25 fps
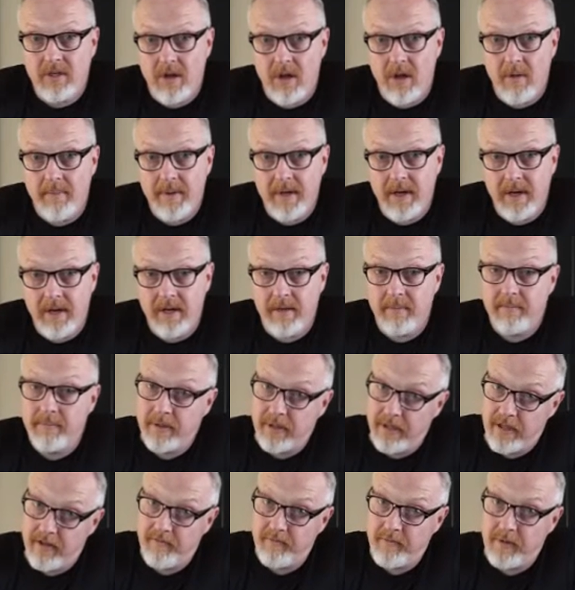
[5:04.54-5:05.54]
culminating.
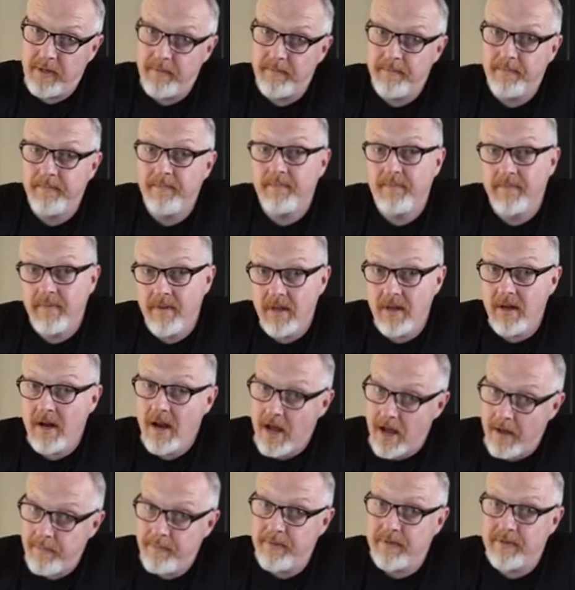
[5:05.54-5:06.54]
Believe me, it
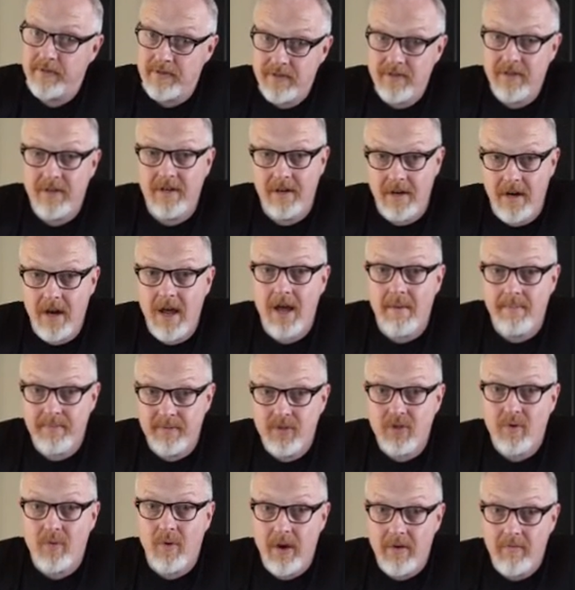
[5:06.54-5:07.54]
happens, and it
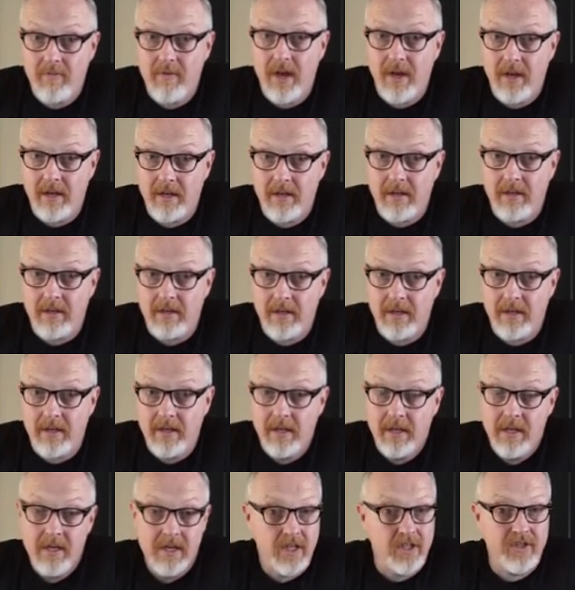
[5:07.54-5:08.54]
happens quite regularly.
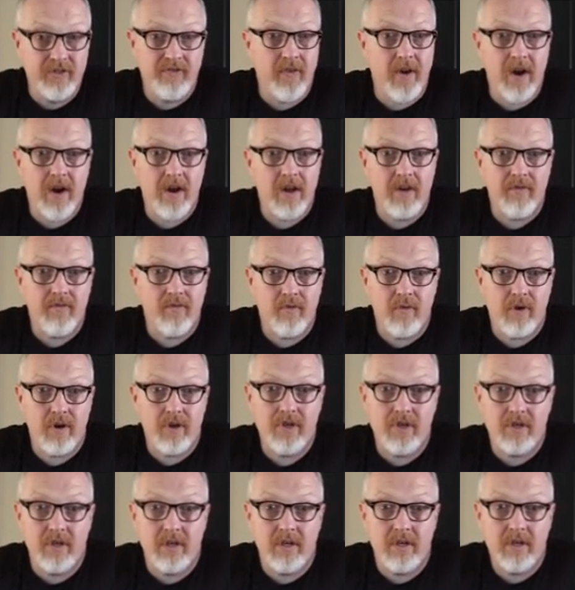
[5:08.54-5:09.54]
It's very
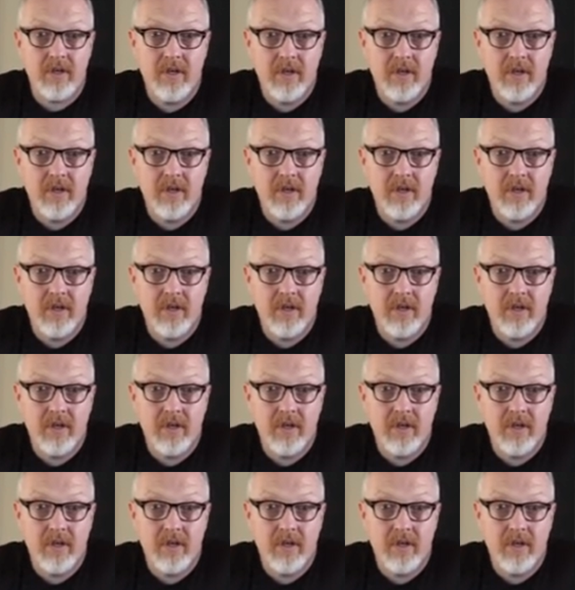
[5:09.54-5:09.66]
unfortunate.